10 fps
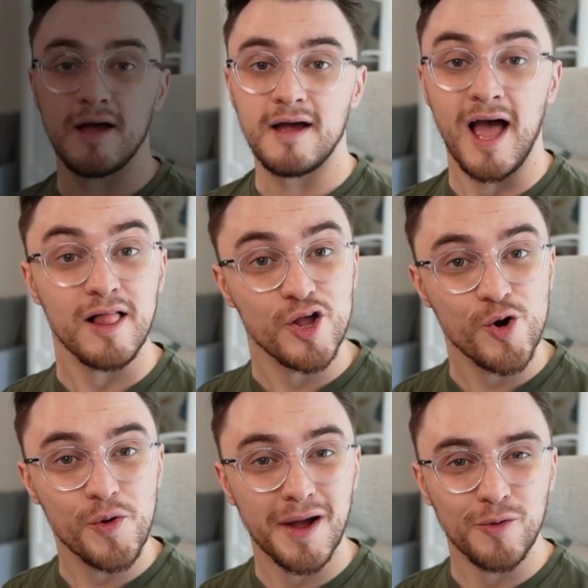
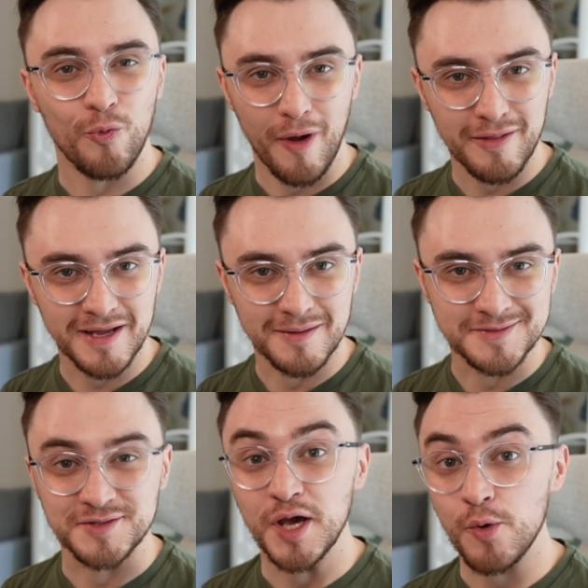Hello and welcome.
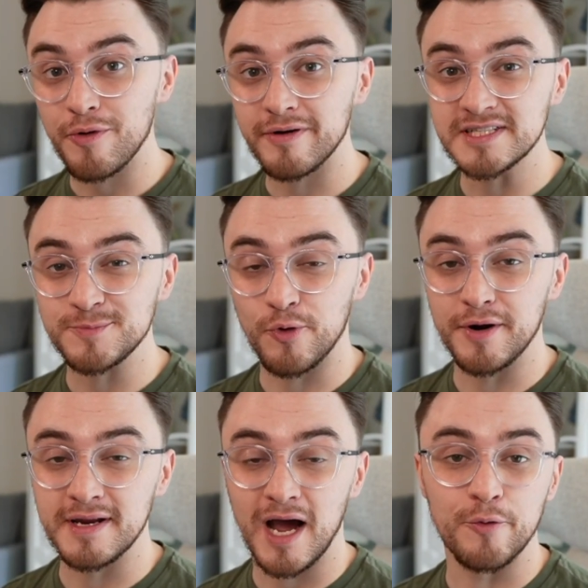Today we're
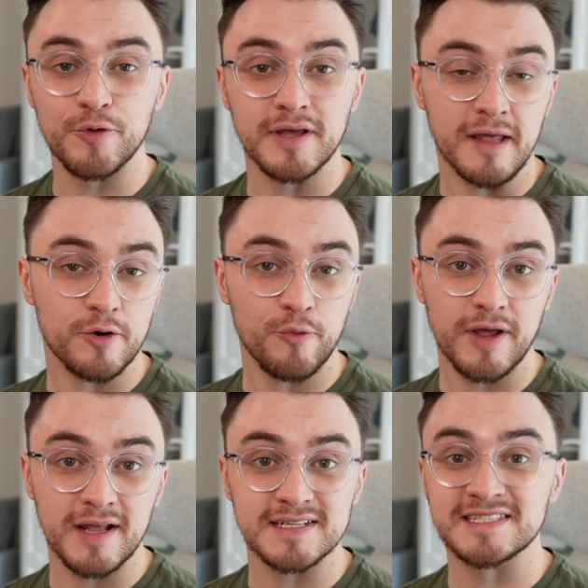exploring how you can
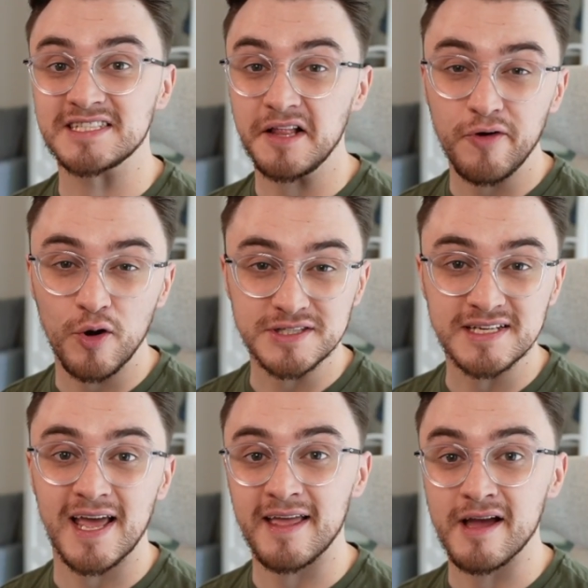create a
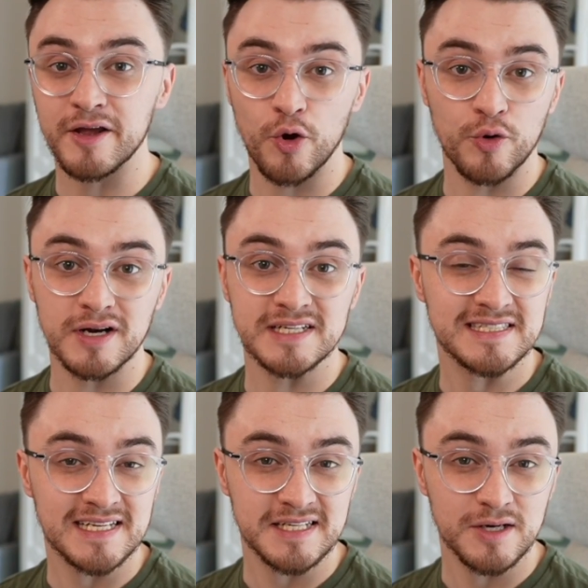self-hosted AI coding
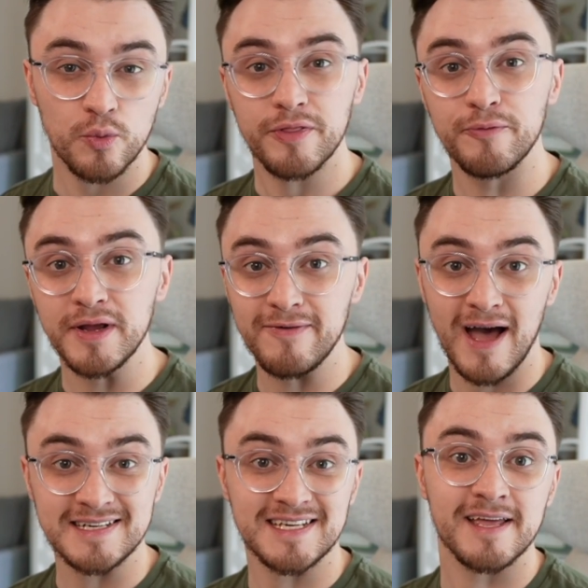assistant with
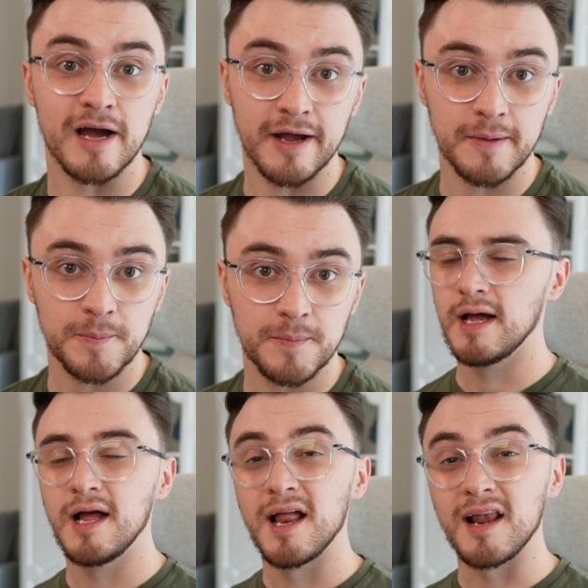Refact.ai.
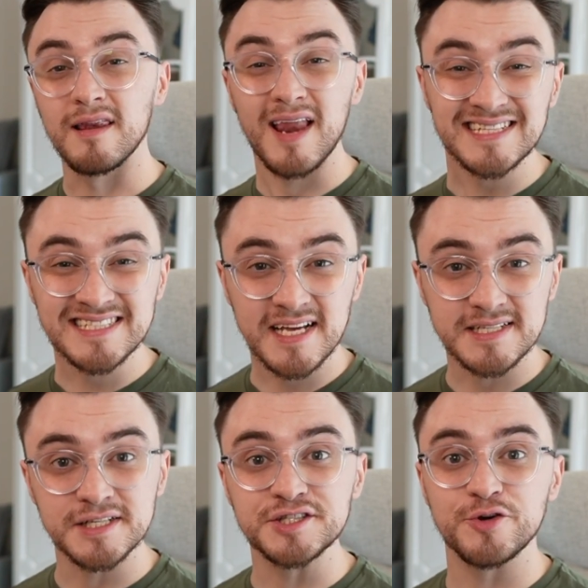Let's get
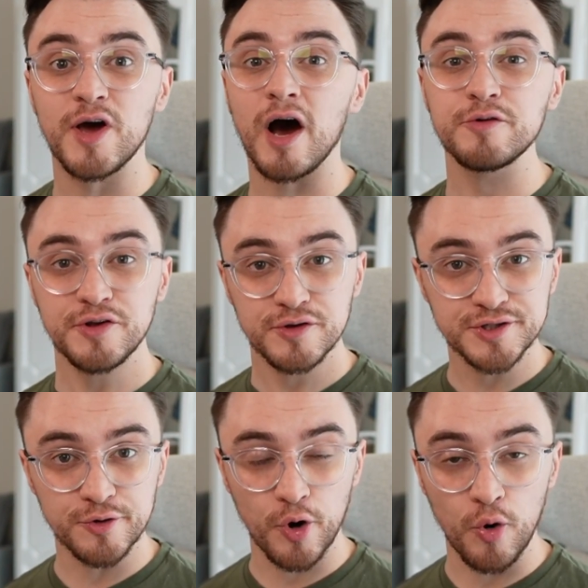into how to use
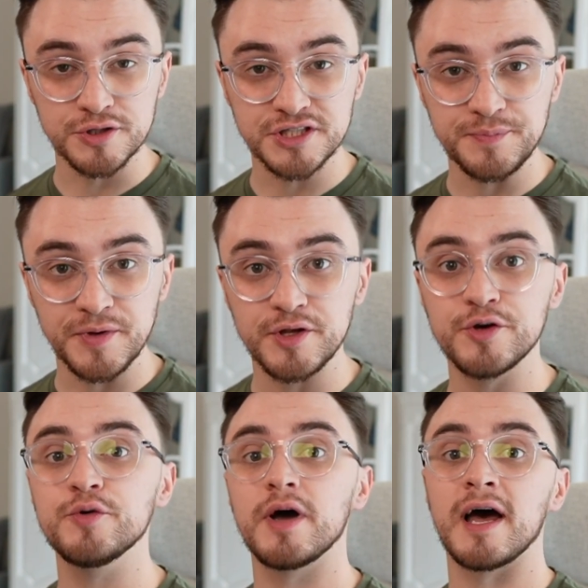your own
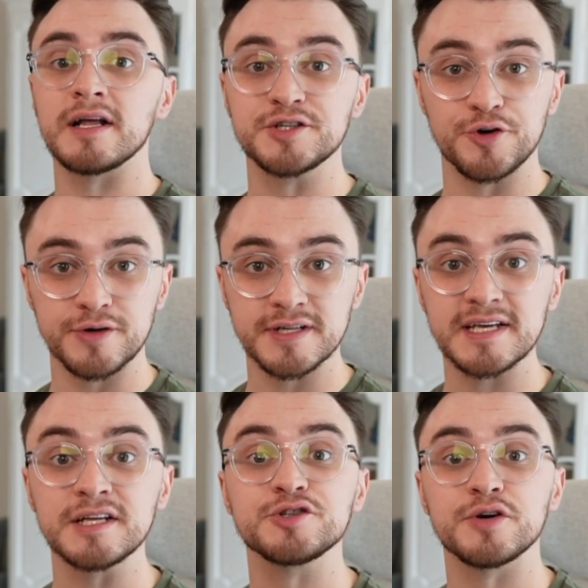GPU and turn it
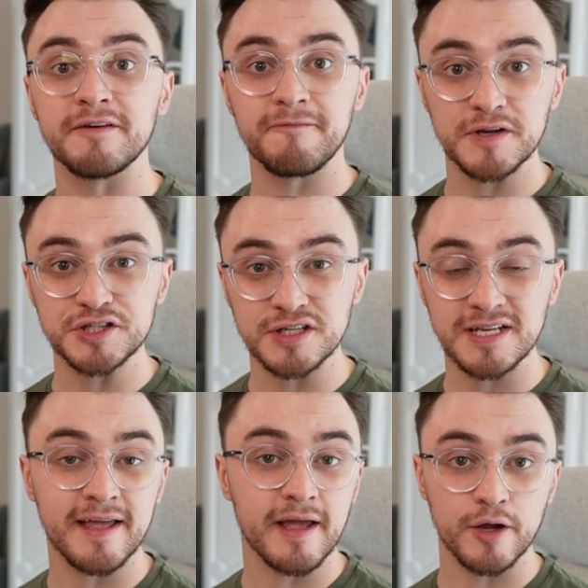into an efficient
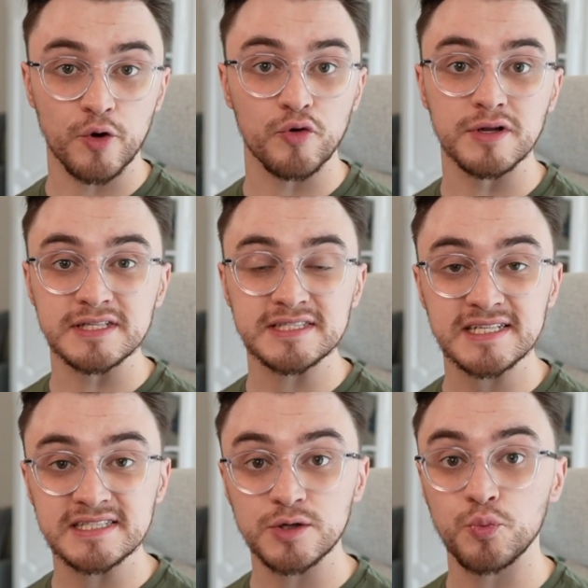AI coding
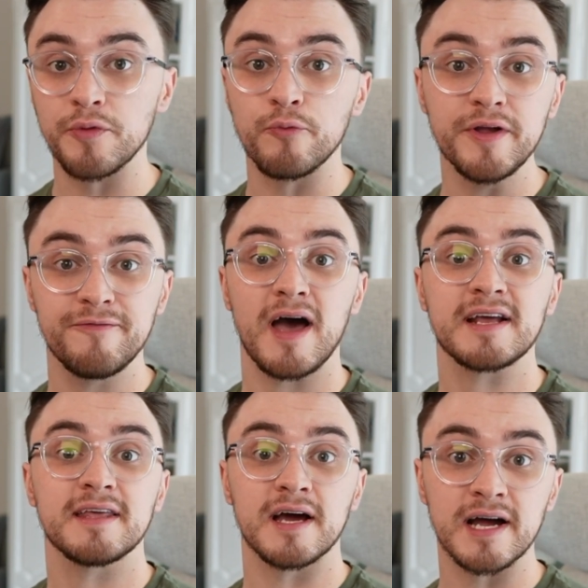assistant with
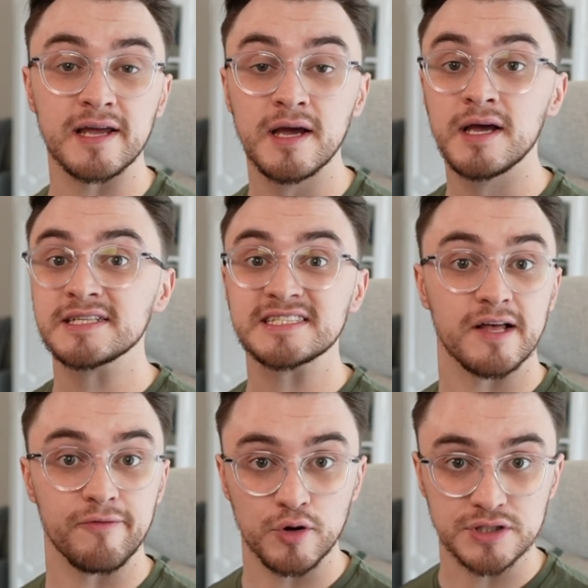Refact.ai
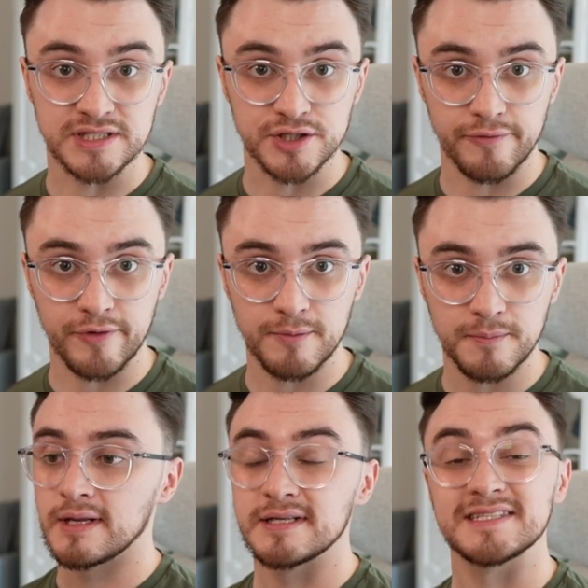self-hosted server.
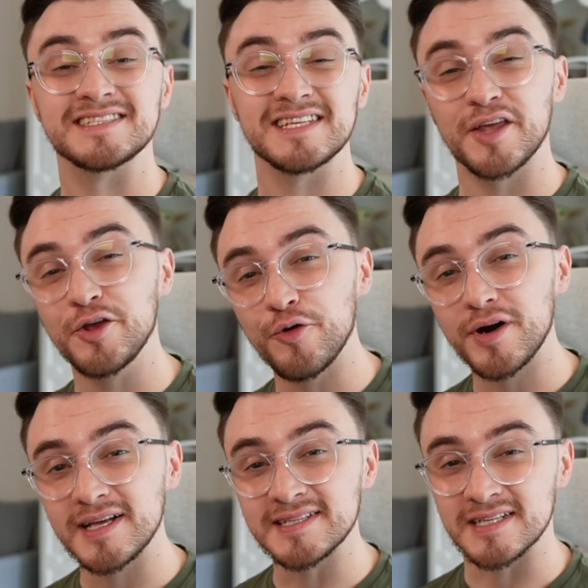
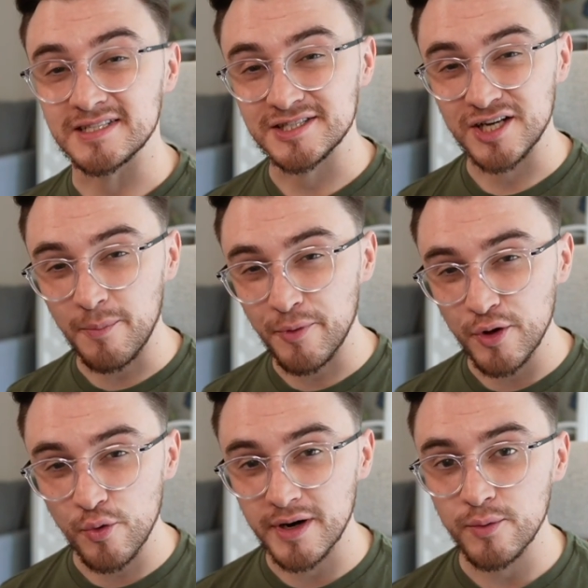Security is a top
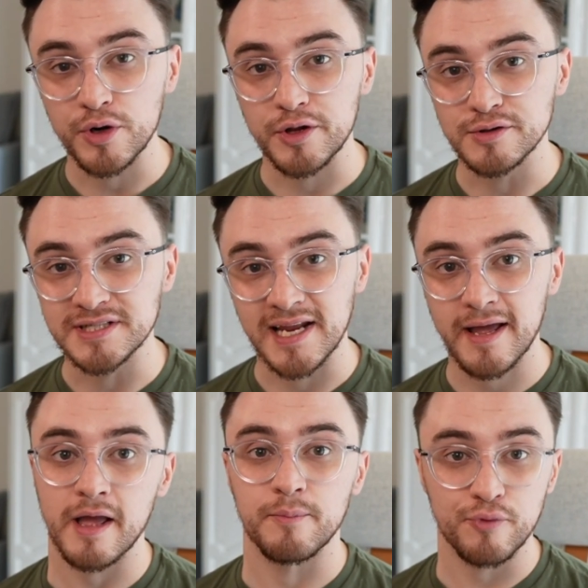priority when using
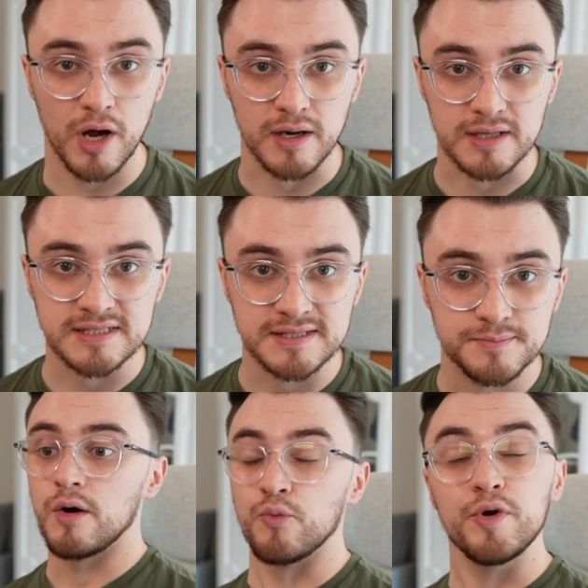AI products.
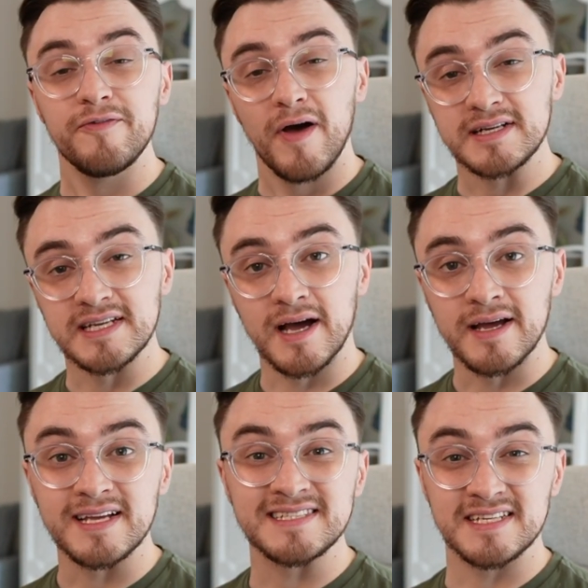Refact.ai
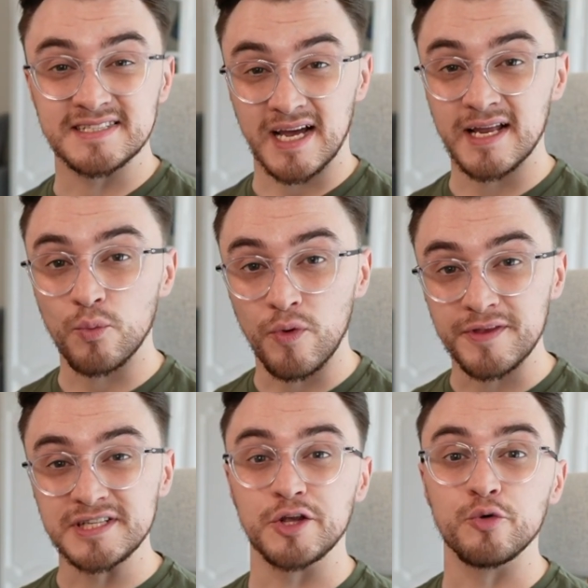is designed with
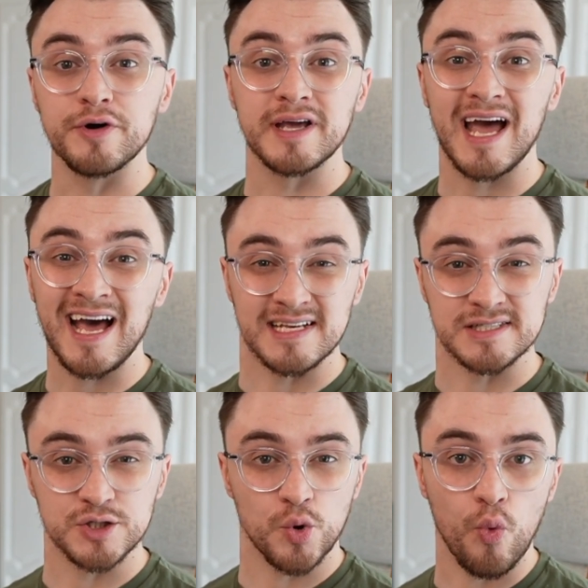security at
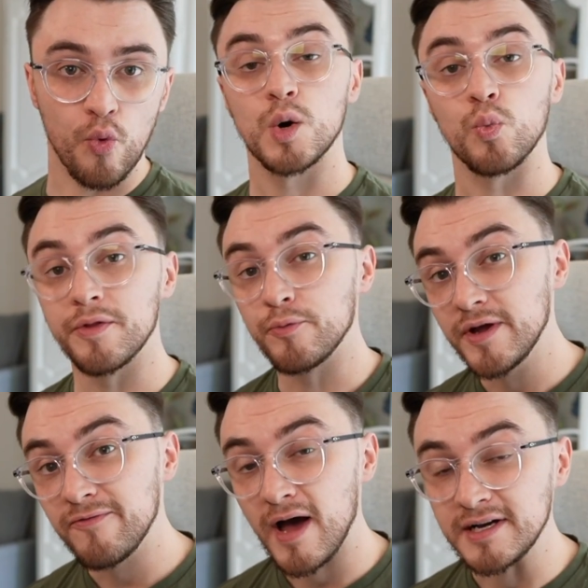its core. With
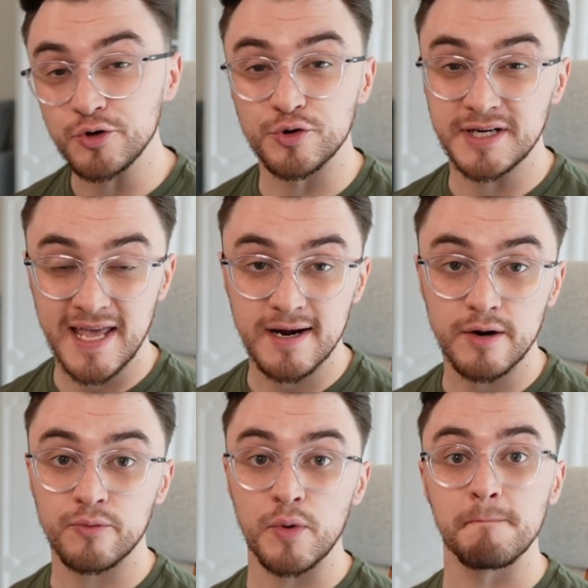Refact, your
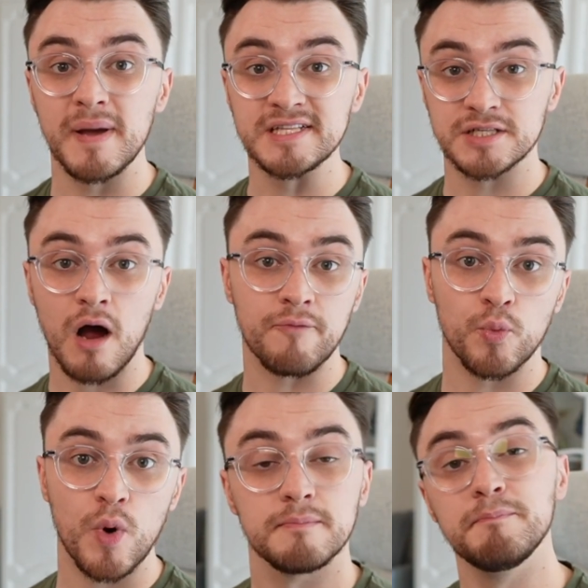data remains off the
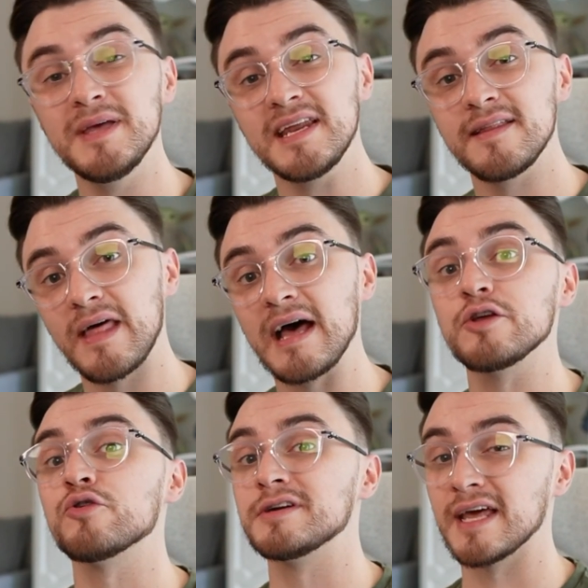web, meaning that
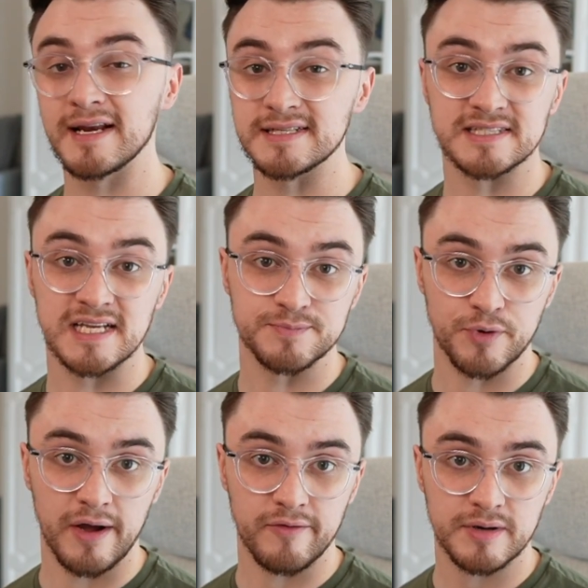your data stays private.